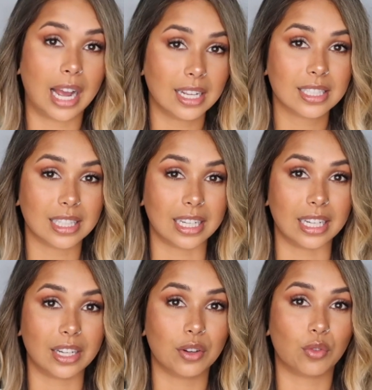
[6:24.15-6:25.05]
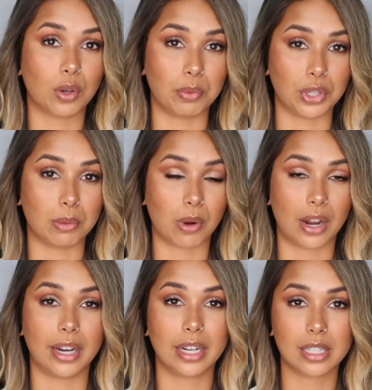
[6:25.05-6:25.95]
Lastly, for beauty
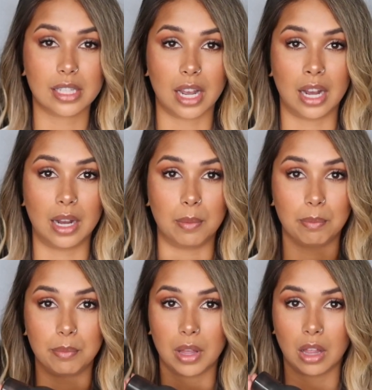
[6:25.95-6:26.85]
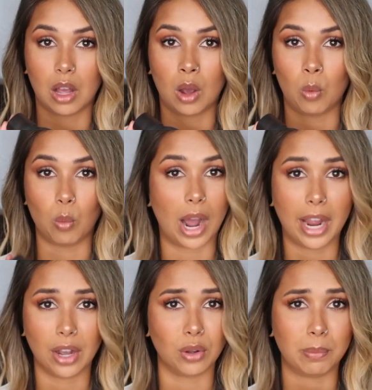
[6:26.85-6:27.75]
products, a
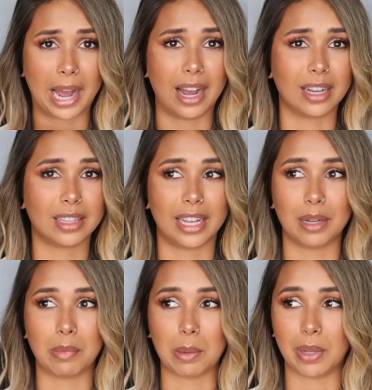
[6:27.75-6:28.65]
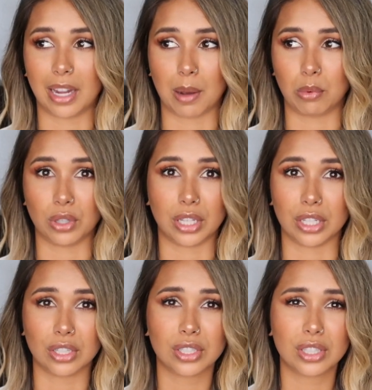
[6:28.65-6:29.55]
while back, like maybe a couple
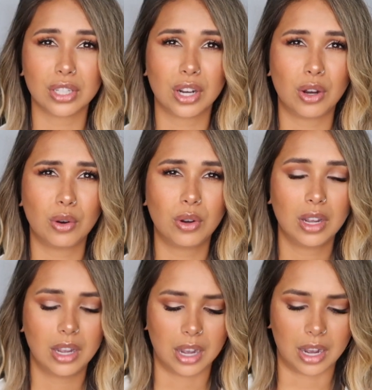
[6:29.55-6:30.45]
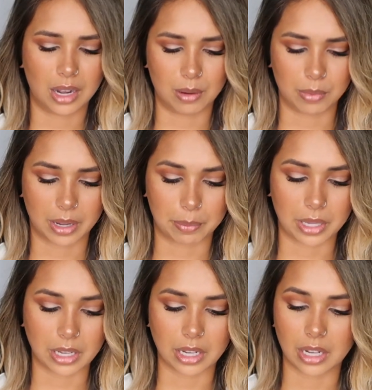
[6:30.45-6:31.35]
years ago,
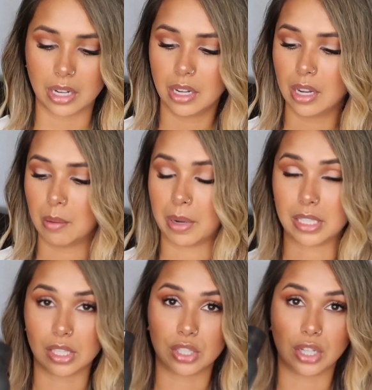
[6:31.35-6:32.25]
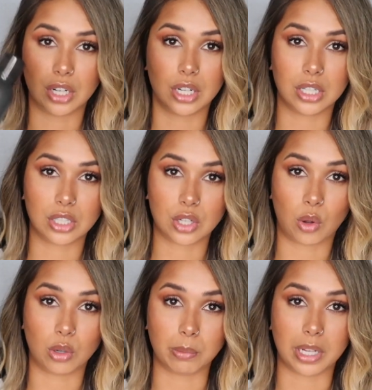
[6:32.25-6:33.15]
Kapii, my sister,
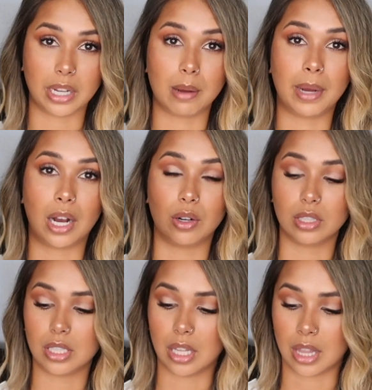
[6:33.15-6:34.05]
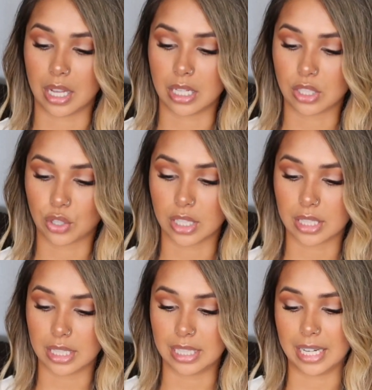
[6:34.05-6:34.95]
told me about this
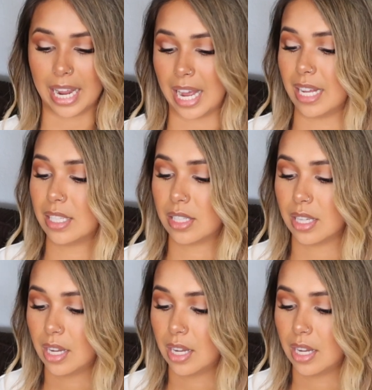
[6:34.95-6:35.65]
Kristen Ess